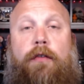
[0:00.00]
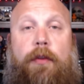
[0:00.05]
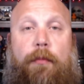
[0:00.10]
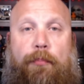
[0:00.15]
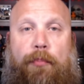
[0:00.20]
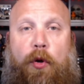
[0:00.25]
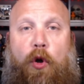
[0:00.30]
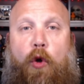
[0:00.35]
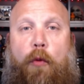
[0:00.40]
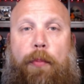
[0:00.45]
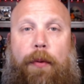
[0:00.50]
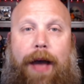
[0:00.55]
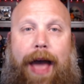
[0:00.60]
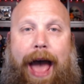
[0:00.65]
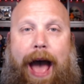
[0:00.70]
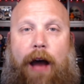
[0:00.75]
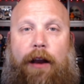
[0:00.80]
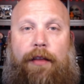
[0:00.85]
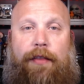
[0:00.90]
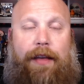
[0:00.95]
the poop
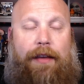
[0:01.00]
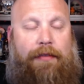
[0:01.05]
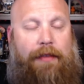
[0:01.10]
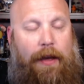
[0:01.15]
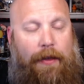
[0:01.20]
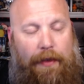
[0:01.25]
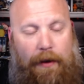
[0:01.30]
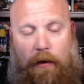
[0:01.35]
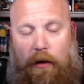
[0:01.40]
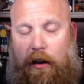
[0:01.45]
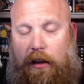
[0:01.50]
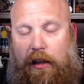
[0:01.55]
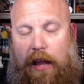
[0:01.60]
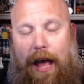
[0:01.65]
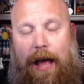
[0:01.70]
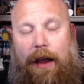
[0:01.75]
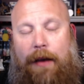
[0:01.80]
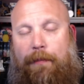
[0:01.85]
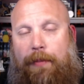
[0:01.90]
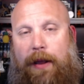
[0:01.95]
out of this. Now, there are a
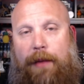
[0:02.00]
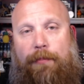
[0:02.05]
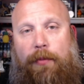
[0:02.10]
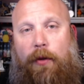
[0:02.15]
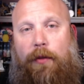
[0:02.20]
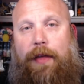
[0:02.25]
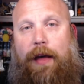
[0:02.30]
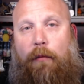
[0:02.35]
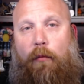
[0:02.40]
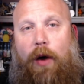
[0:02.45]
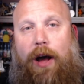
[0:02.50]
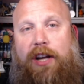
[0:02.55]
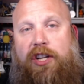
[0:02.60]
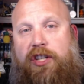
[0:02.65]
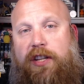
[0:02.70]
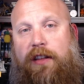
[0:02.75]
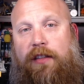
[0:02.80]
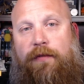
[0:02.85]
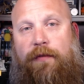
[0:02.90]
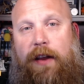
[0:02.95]
lot of people that watch
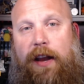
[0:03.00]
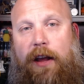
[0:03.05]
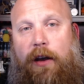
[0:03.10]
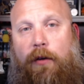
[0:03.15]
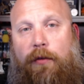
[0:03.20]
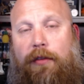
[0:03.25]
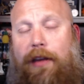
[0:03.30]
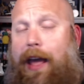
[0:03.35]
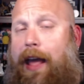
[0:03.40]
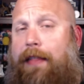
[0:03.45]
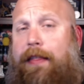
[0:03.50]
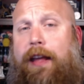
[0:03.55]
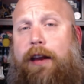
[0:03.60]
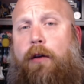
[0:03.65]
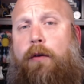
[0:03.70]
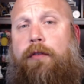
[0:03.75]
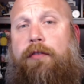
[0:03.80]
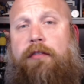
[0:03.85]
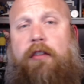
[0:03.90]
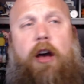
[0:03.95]
these videos, and they
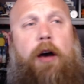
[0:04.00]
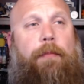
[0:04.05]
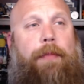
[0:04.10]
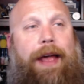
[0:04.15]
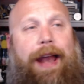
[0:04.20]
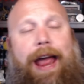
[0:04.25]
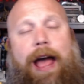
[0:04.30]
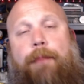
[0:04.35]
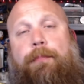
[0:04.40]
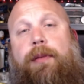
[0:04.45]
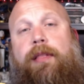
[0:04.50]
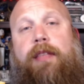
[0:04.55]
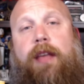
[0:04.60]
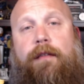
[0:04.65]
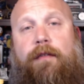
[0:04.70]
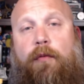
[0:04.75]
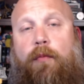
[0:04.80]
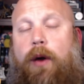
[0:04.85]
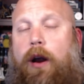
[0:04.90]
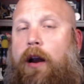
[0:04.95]
don't sub. That happens
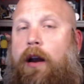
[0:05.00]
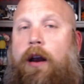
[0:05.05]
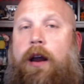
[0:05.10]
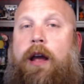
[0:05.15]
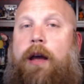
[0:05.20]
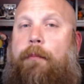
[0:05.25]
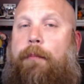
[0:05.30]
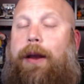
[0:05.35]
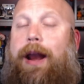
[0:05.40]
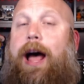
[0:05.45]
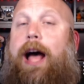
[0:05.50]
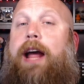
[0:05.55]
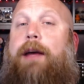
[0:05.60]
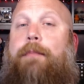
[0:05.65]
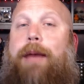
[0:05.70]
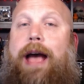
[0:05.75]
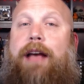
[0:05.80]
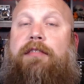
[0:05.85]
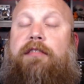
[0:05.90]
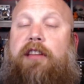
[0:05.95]
everywhere. But I
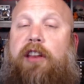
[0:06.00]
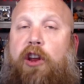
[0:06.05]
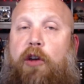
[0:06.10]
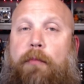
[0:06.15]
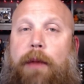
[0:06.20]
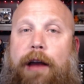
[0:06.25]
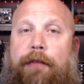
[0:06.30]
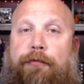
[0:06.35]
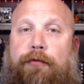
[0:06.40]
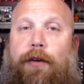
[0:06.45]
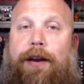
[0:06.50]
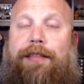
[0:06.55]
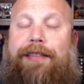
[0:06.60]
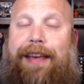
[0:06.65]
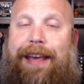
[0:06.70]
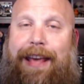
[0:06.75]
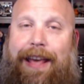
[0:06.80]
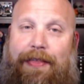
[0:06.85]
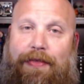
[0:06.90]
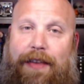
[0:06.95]
am asking you, my friends,
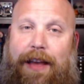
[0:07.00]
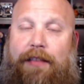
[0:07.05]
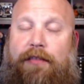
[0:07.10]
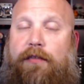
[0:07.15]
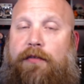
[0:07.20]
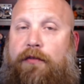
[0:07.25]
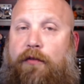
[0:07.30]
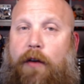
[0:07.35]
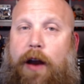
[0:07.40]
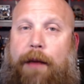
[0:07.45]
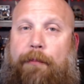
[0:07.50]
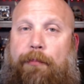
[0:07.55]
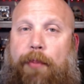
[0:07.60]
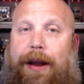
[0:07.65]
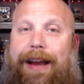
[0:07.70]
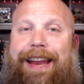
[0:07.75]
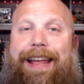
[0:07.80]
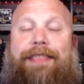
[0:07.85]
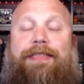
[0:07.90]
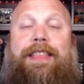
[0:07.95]
to hit that subscribe
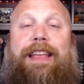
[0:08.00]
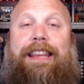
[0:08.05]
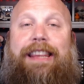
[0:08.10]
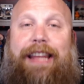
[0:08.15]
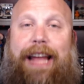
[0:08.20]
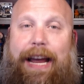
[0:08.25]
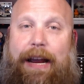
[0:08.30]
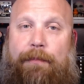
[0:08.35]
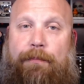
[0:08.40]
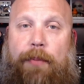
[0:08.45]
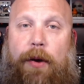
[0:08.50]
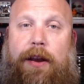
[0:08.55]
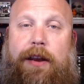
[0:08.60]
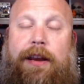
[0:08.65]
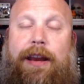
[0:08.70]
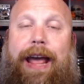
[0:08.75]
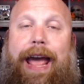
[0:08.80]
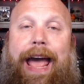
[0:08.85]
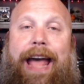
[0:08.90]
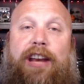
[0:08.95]
button, hit the like
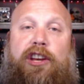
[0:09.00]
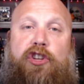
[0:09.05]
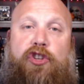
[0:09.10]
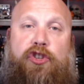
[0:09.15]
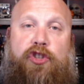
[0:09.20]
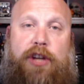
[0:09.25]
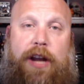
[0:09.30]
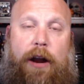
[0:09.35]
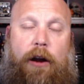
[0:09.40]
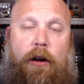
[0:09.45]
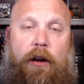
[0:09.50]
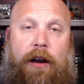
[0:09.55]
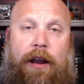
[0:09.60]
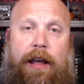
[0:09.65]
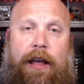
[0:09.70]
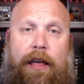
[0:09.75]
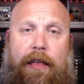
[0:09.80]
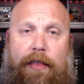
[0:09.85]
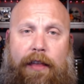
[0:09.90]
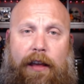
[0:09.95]
button, and share
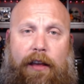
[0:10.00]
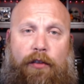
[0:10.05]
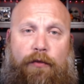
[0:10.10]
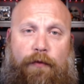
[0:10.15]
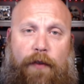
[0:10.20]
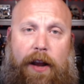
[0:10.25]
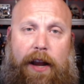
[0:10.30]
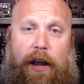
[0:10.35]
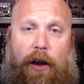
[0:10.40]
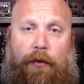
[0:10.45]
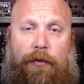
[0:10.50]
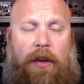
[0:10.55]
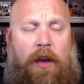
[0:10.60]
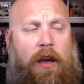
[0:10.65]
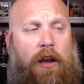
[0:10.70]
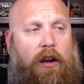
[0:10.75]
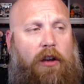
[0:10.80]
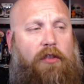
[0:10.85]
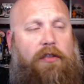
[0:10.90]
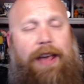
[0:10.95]
these videos.
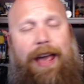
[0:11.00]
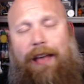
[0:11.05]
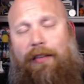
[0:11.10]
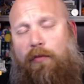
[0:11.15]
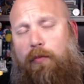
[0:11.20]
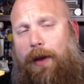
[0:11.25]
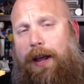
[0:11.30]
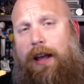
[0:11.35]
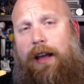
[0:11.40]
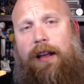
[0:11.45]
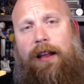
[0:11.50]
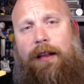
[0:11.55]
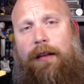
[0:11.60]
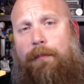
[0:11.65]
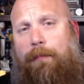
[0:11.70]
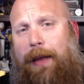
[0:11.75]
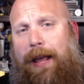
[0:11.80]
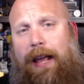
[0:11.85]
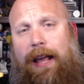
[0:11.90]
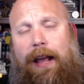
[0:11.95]
Because, yes, we
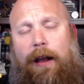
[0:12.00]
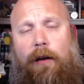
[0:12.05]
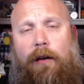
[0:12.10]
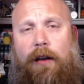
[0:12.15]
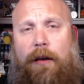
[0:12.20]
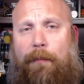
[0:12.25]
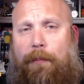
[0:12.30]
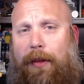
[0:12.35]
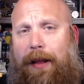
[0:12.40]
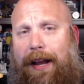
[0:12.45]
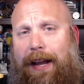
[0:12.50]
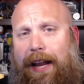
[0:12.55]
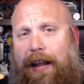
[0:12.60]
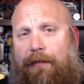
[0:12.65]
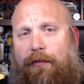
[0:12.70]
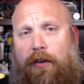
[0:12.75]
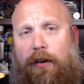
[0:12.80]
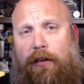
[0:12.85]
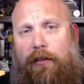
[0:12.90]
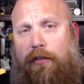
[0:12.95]
can be here and complain,
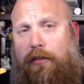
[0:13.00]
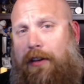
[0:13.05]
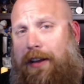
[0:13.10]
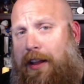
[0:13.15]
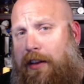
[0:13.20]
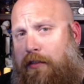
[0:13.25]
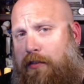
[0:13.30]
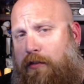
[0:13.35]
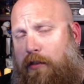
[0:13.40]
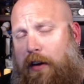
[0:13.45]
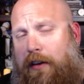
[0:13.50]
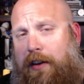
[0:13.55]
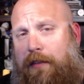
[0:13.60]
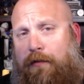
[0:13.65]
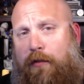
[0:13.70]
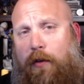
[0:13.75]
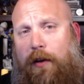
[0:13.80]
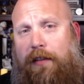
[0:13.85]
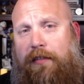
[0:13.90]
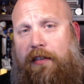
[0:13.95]
give constructive
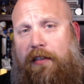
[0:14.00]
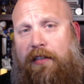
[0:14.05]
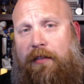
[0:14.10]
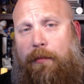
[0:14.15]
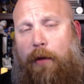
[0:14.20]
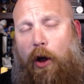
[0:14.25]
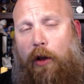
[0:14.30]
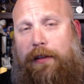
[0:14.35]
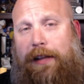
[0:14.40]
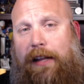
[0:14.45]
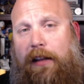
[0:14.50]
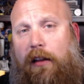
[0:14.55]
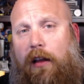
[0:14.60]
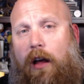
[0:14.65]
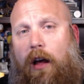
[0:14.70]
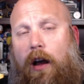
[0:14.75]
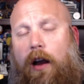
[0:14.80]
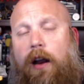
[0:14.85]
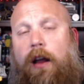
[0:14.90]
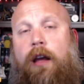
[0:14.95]
criticism all day
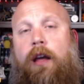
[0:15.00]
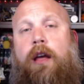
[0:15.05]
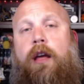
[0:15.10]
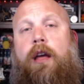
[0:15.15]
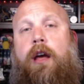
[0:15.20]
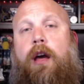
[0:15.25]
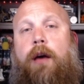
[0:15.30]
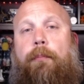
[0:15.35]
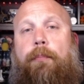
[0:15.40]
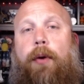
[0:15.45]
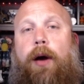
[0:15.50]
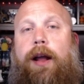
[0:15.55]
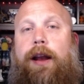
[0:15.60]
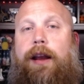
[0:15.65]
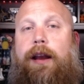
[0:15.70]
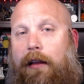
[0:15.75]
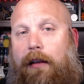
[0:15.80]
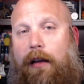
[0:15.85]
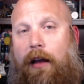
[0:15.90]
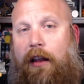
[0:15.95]
long, but
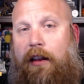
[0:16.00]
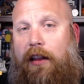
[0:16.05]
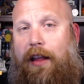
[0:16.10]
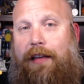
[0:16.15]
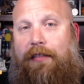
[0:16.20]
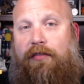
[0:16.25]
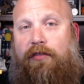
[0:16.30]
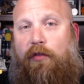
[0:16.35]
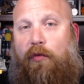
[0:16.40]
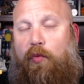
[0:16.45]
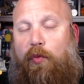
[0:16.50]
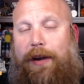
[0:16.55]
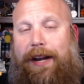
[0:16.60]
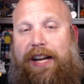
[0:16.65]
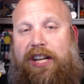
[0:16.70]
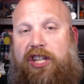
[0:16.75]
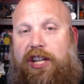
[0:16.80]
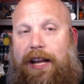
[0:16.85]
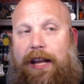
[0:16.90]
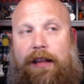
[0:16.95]
unless the
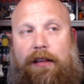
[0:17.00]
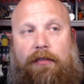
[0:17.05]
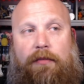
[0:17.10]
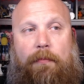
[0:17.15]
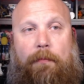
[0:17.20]
reach is